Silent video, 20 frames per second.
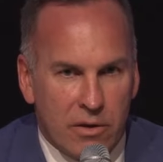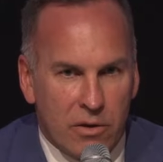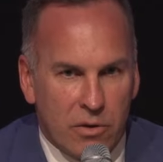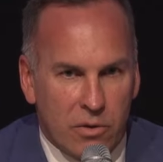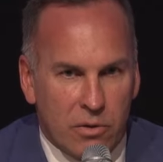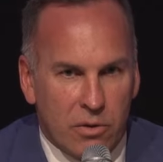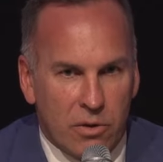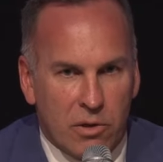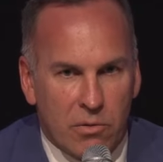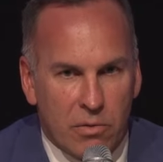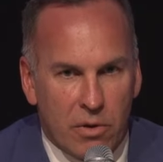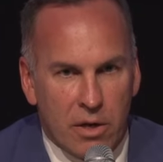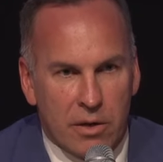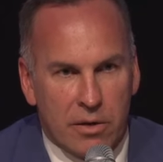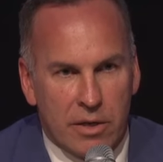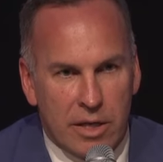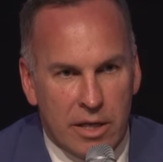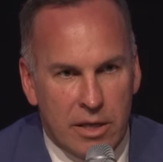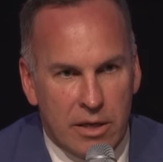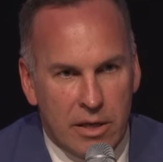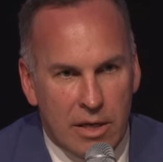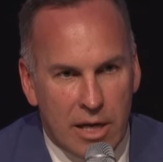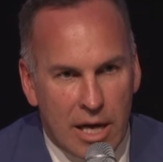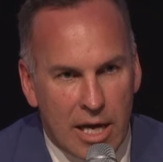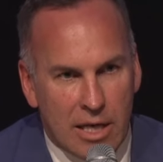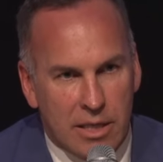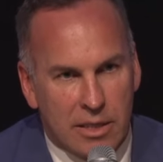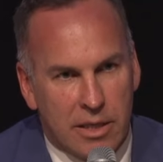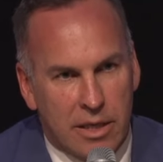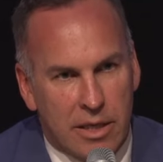good quality
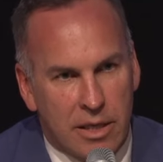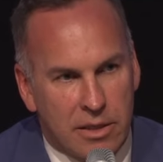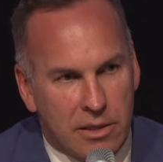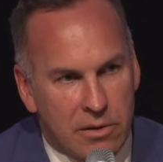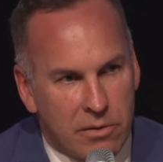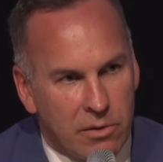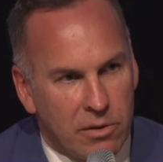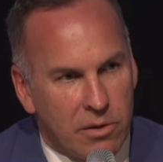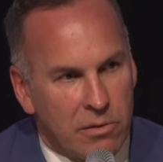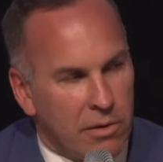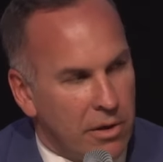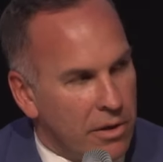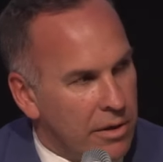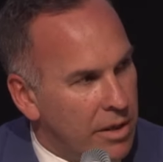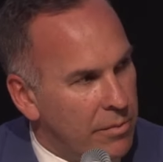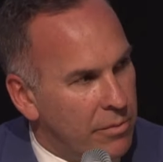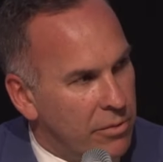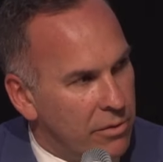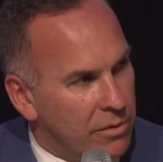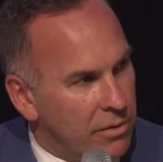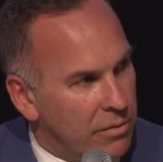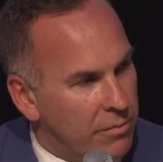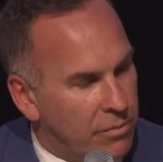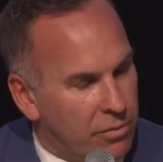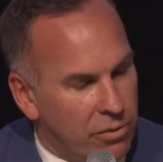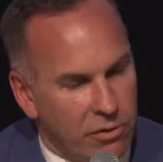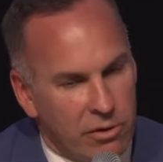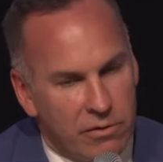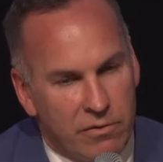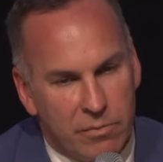assets, good quality
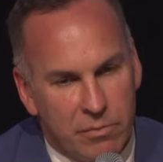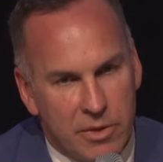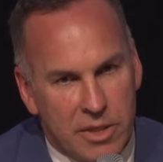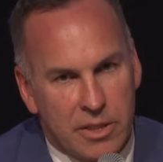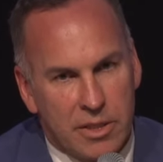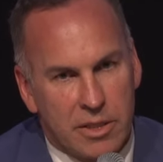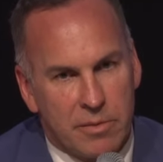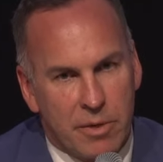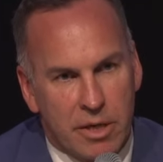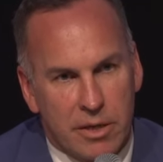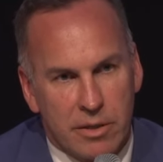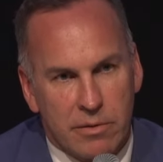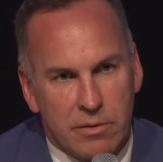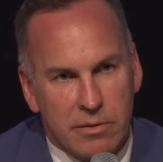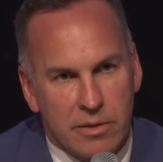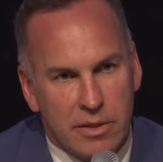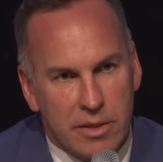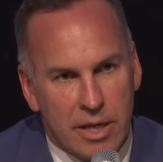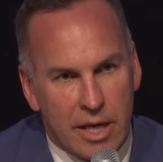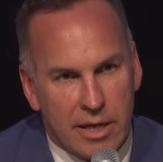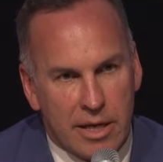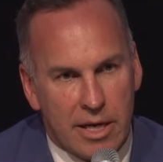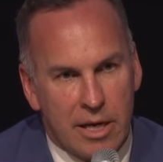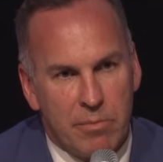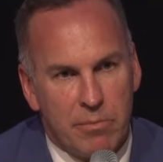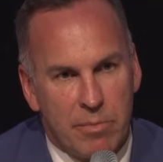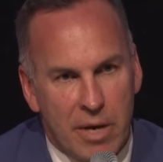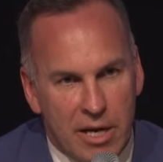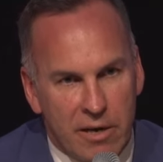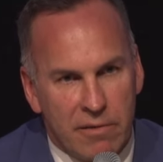proven business models that can
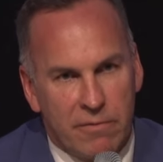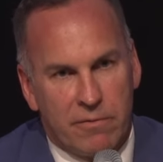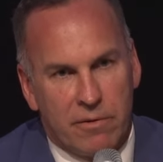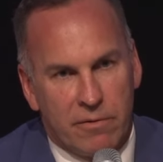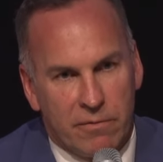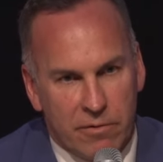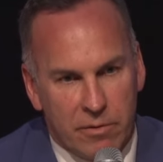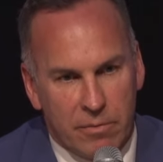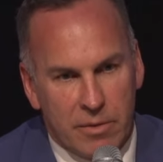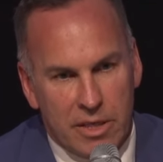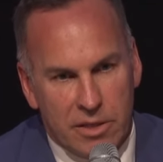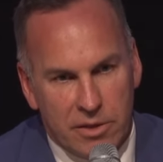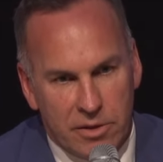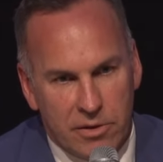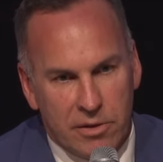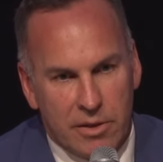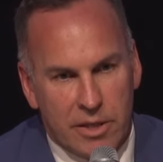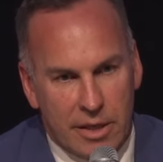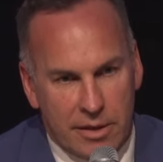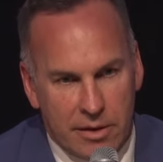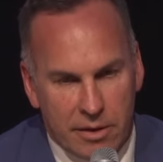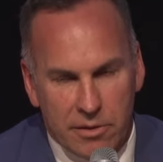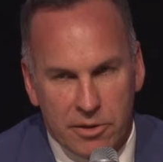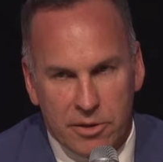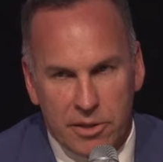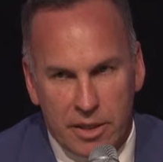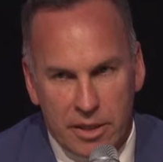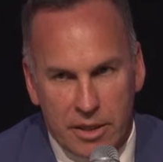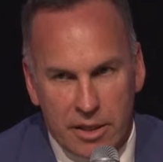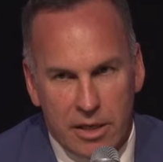benefit from this new
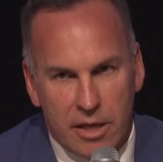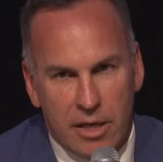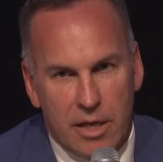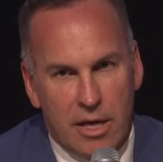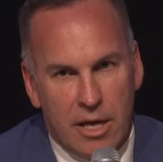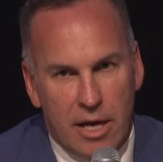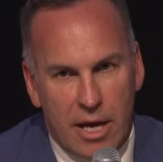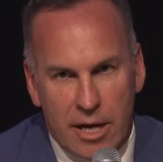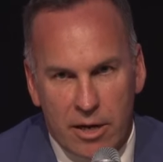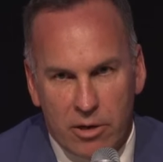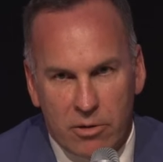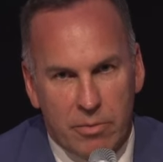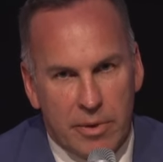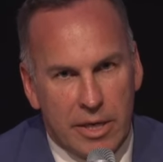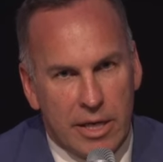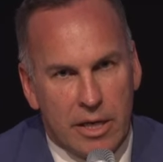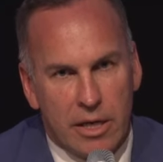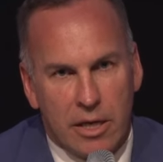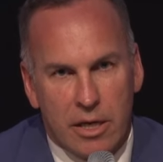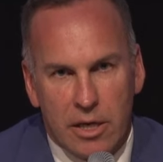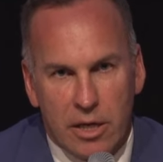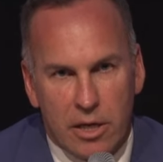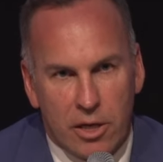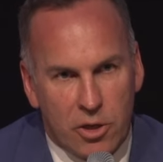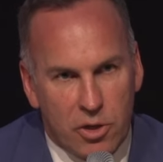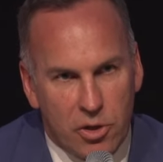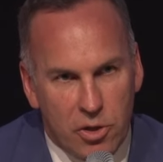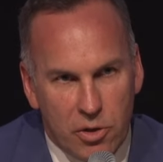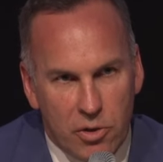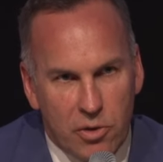technology. And there will be a
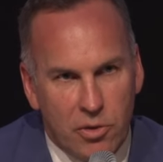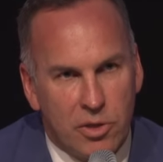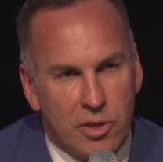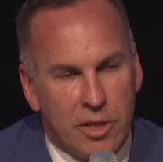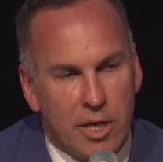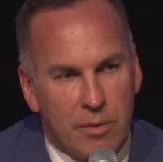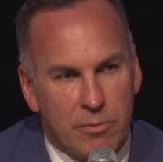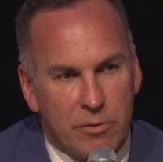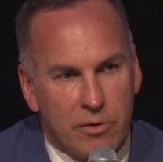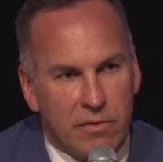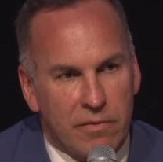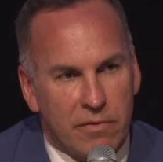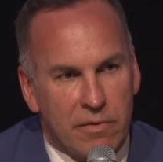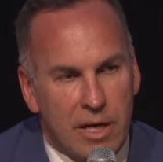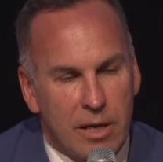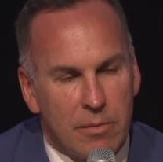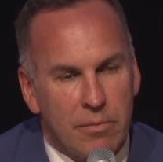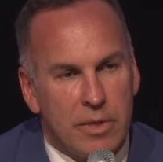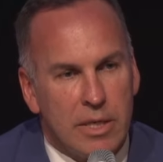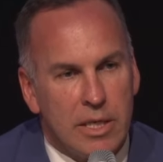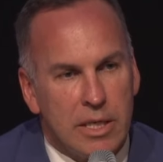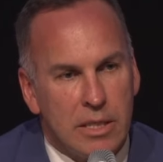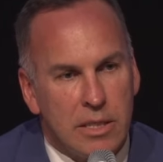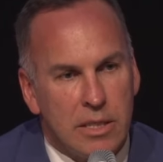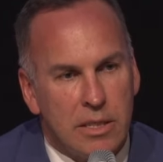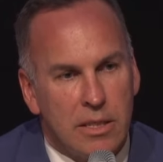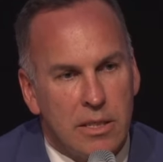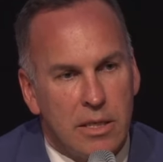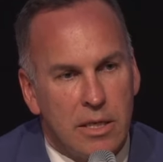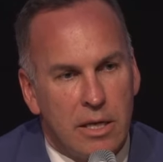huge number of
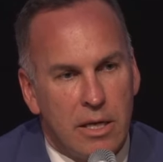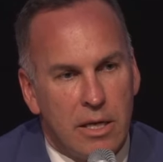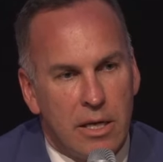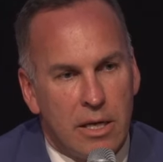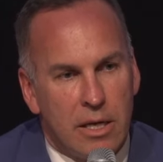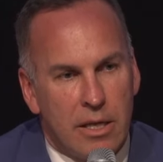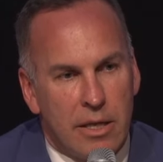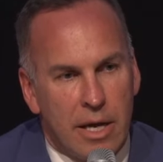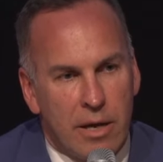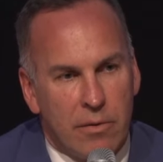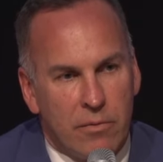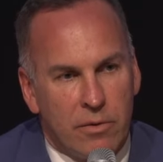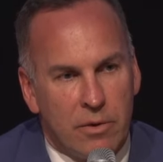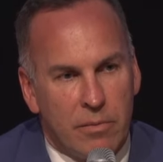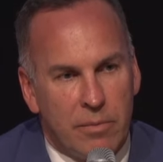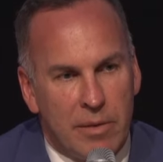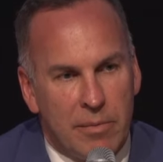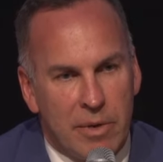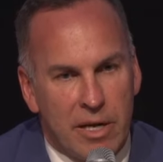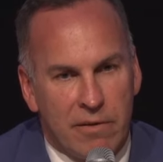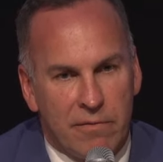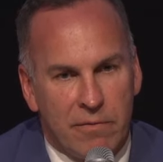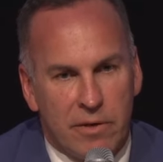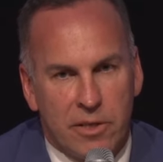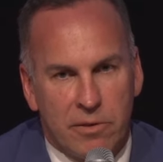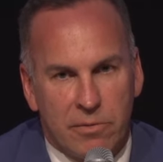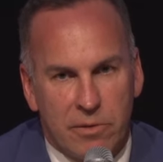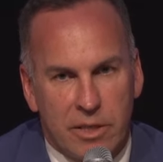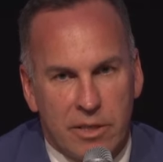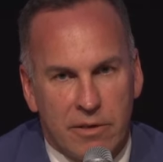companies that will be
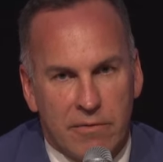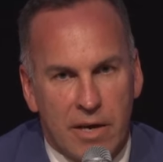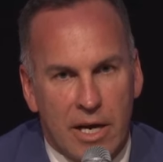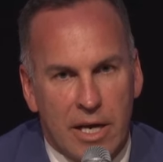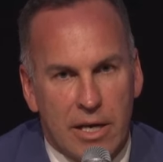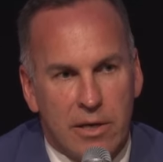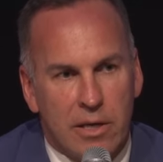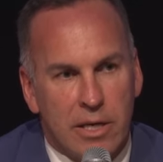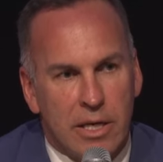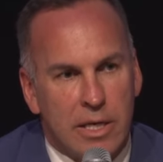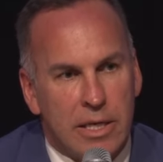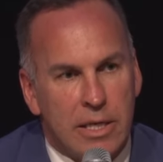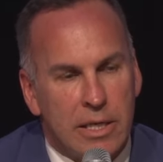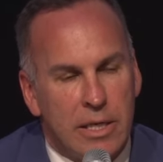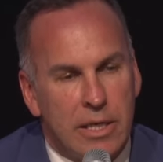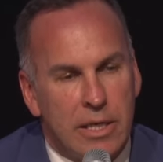beneficiaries of AI.